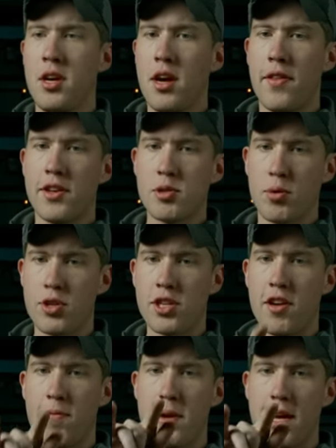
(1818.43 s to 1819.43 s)
And this will just
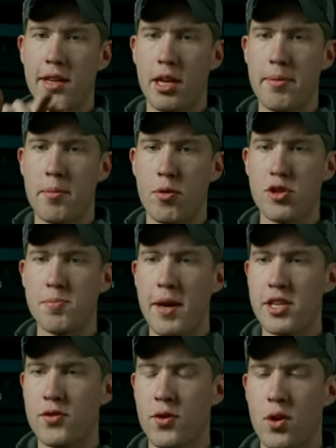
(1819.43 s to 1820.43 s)
give me a little bit more
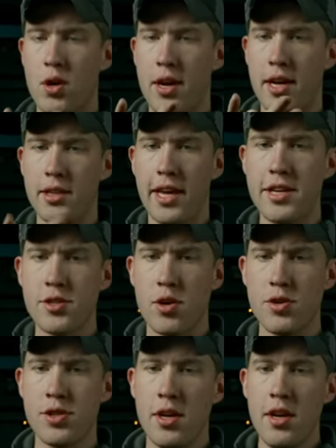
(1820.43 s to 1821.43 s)
space for uh,
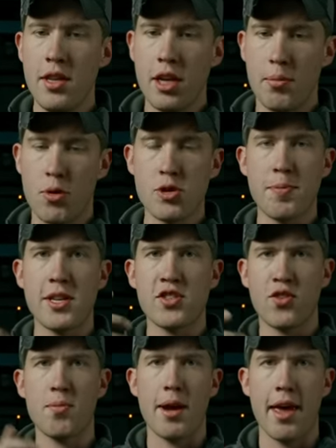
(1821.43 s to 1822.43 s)
lasers, a little more space
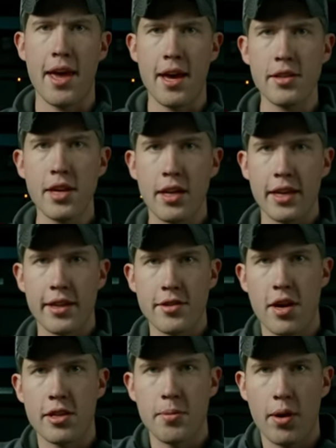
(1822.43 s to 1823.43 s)
for my hand, kind of like I
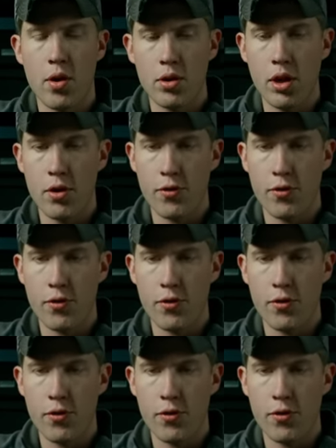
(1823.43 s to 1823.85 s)
talked about earlier